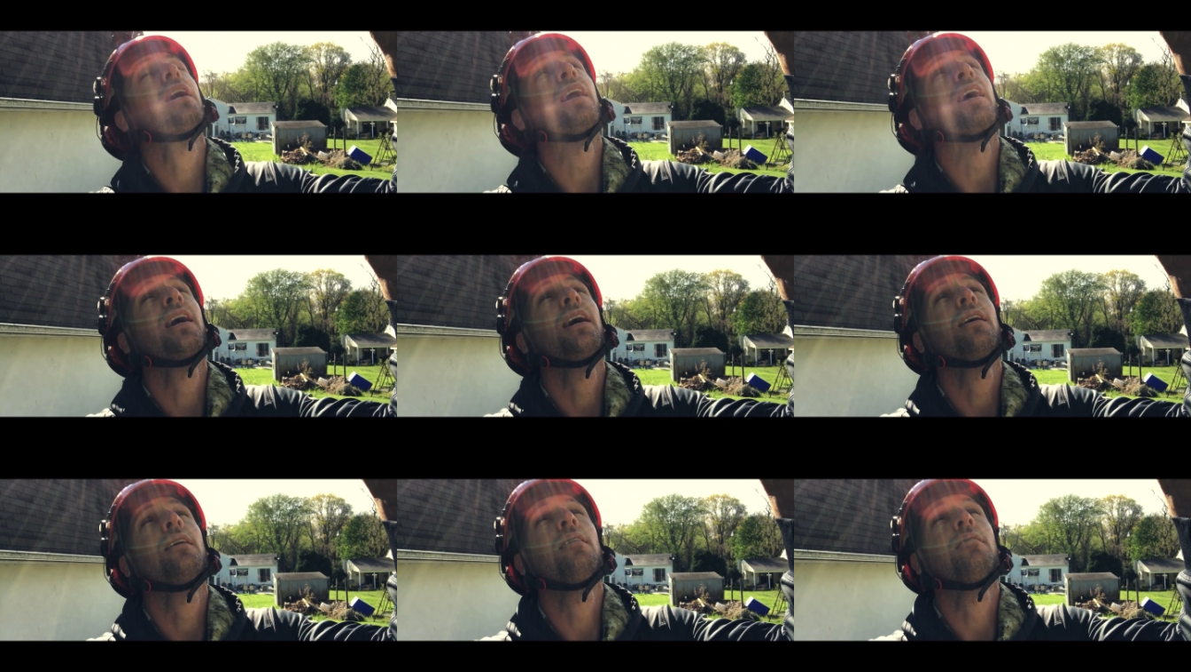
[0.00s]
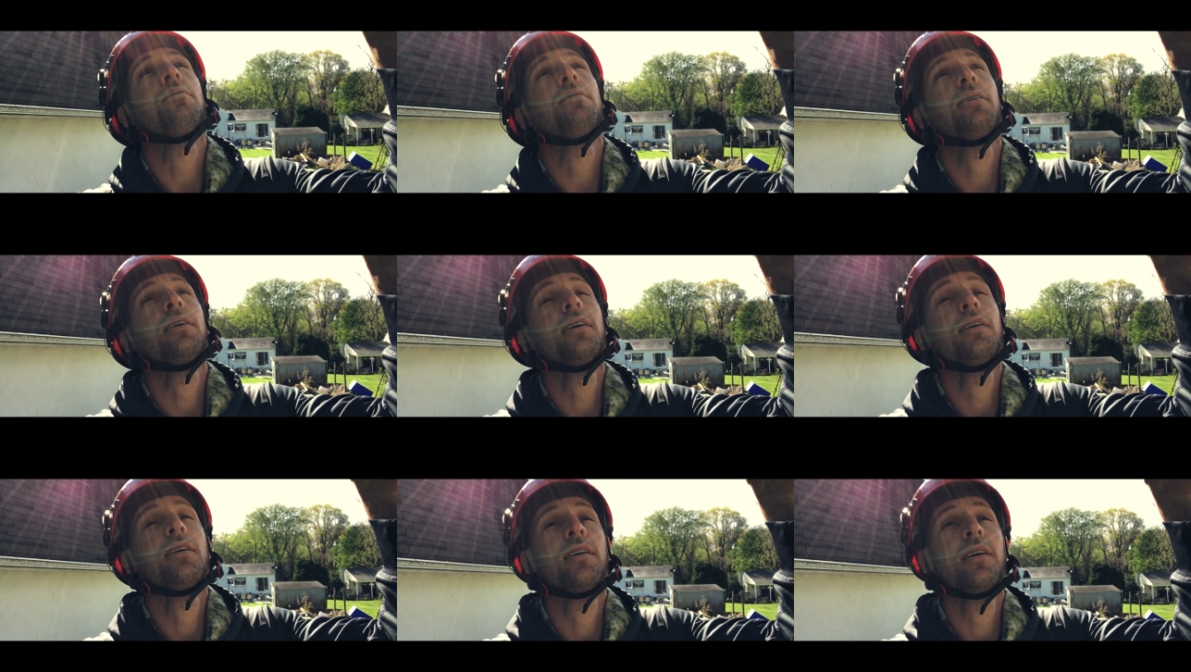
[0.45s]
And I have
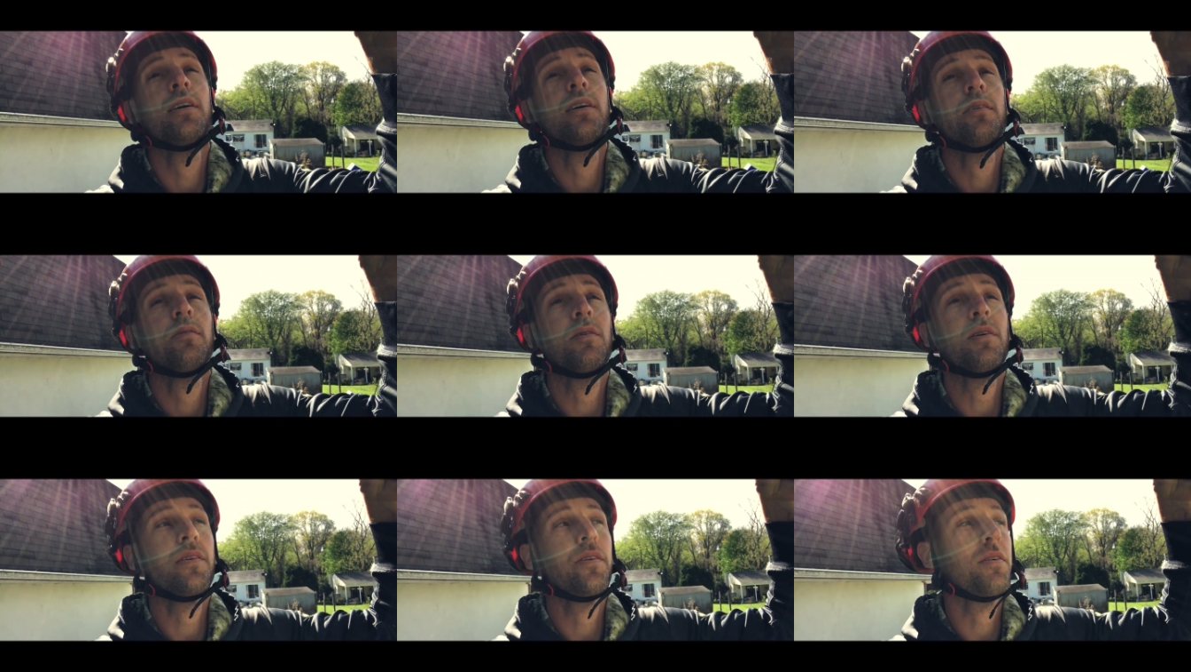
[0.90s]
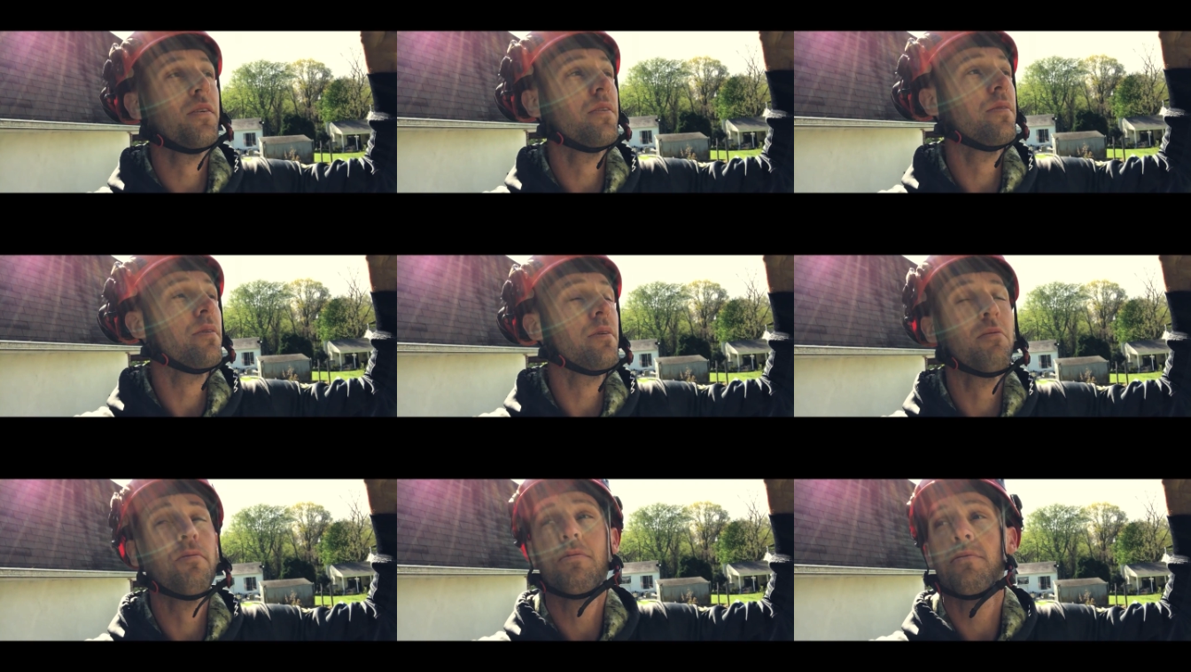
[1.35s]
1, 2,
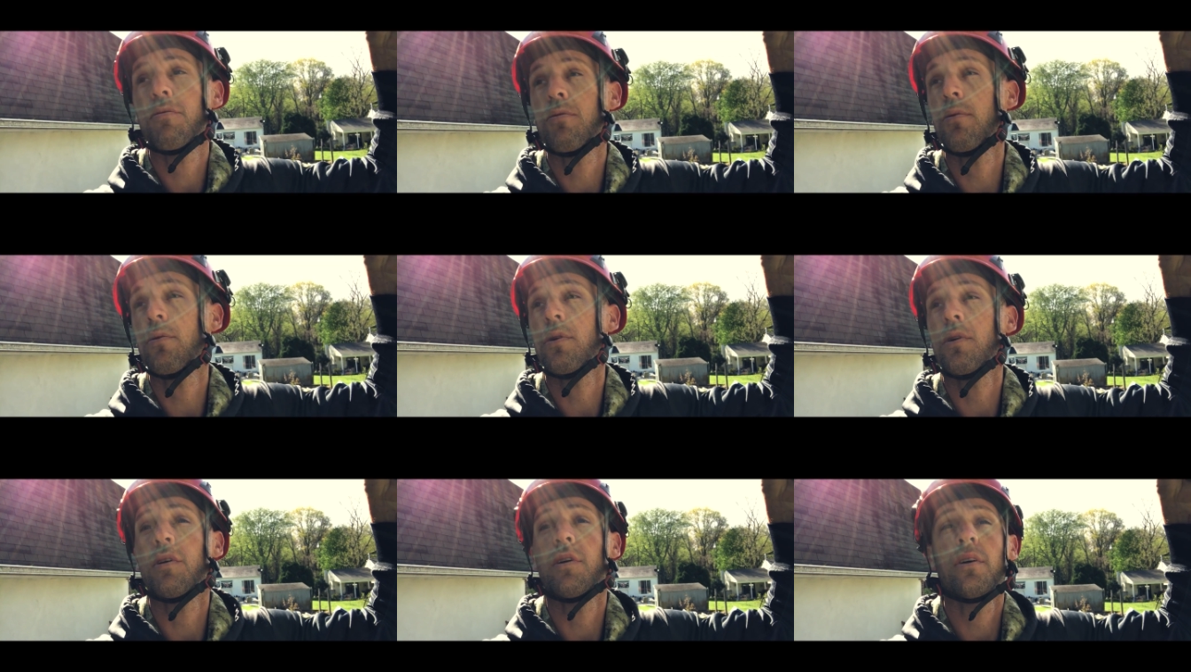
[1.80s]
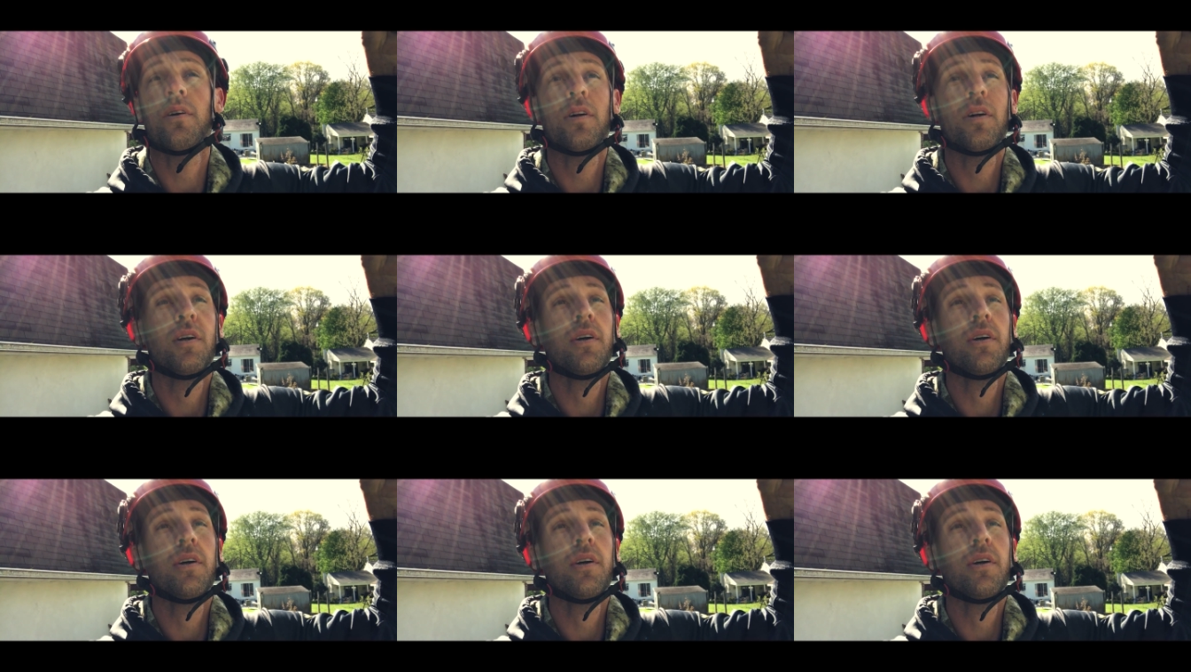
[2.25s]
3, 4,